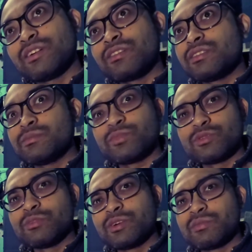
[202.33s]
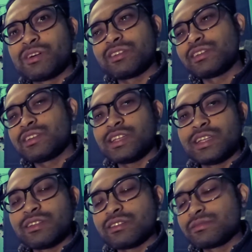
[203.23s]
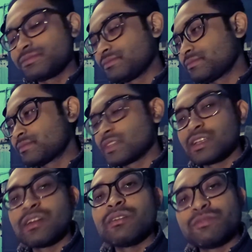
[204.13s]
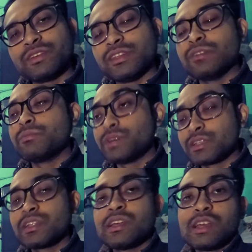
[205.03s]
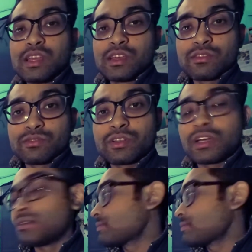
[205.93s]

or promo about it later video, but for now,